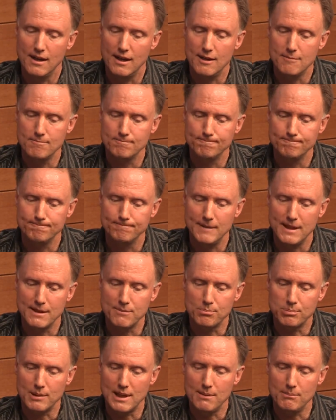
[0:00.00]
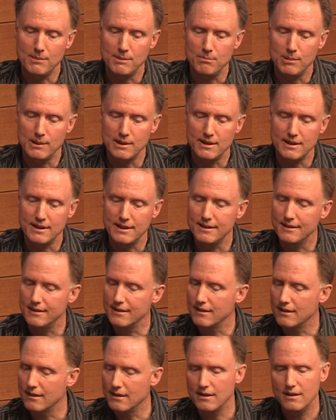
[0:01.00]
And probably,
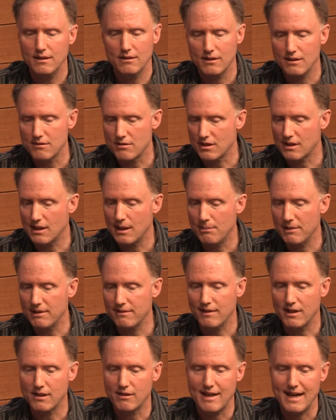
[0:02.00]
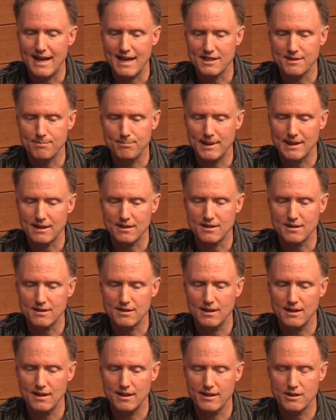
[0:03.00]
there's a couple of other
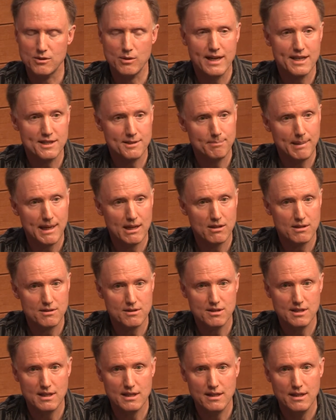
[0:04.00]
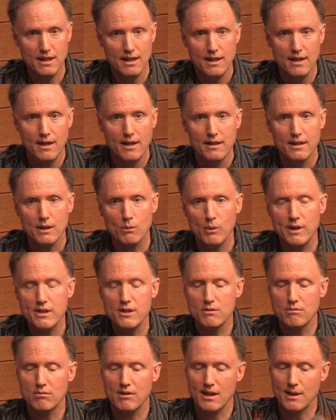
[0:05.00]
aspects, the transparency, that when
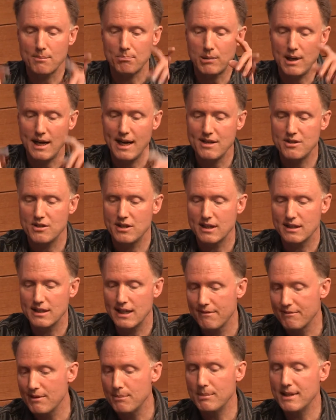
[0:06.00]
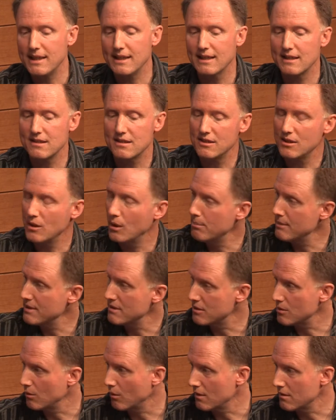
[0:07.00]
you run a project, everybody gets the
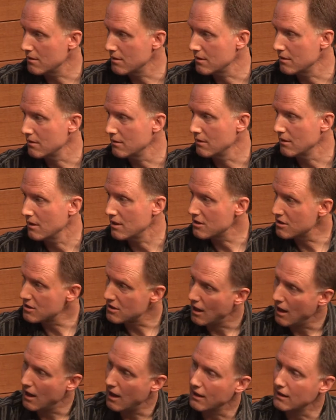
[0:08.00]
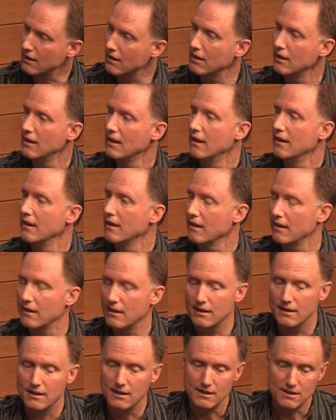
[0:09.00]
open source, the
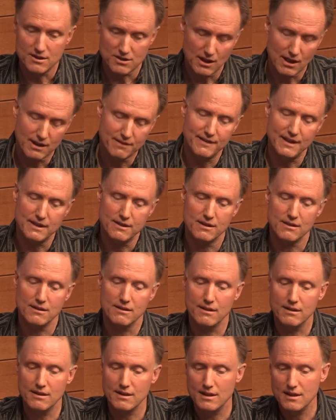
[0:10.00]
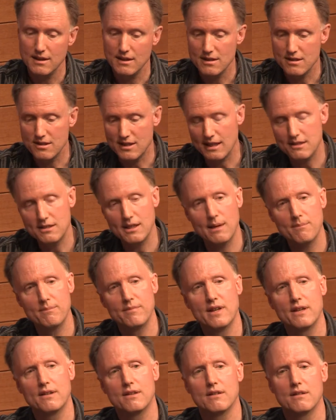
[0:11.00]
SOC vendor, the
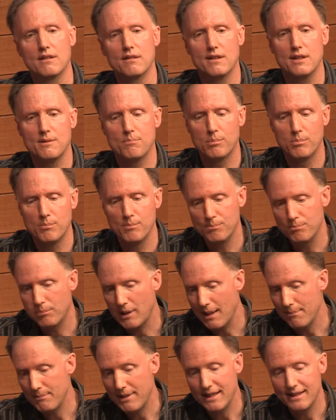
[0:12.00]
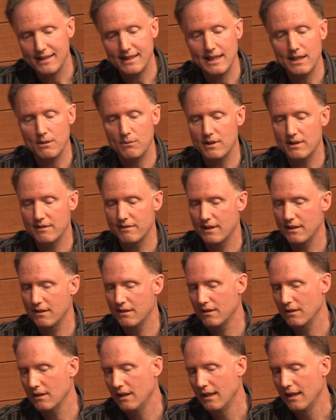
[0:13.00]
set-top vendor, the broadband gateway
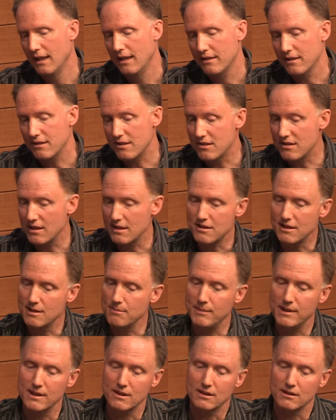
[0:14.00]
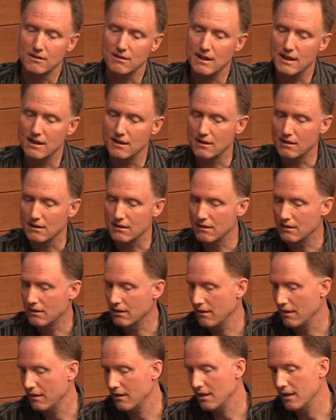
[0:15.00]
vendor, the system
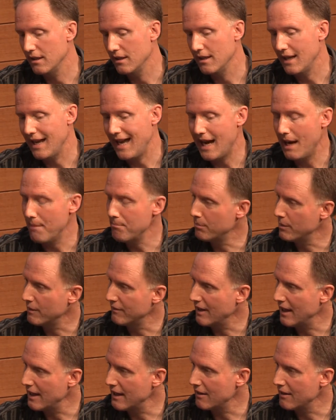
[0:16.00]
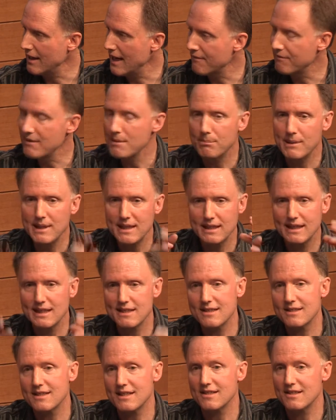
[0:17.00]
integrator, the app provider. Everybody
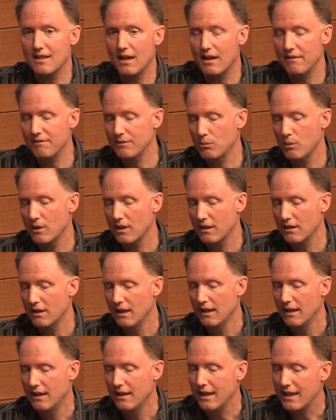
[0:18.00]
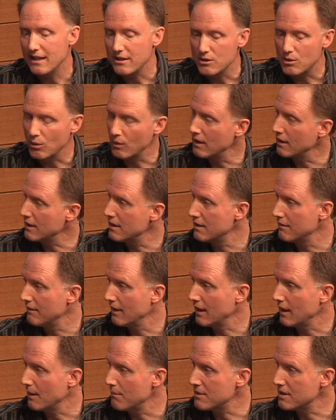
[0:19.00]
gets the software and jointly
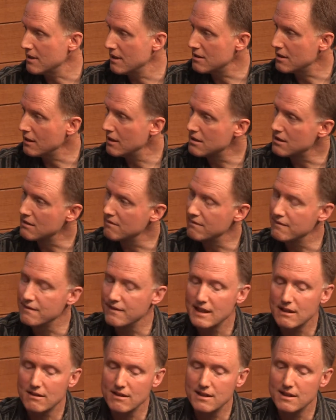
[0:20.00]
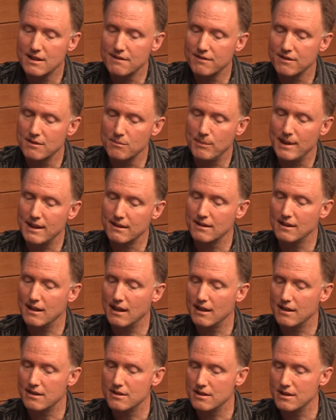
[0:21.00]
develops. It's a very different
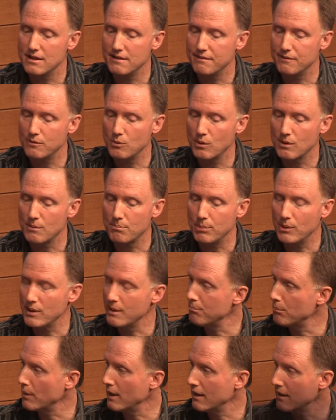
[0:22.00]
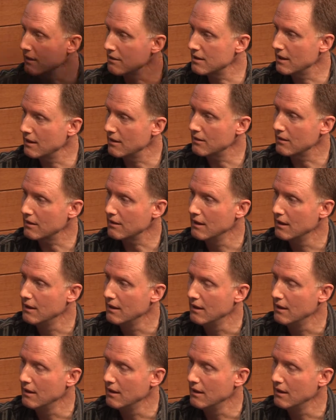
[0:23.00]
methodology for putting products out.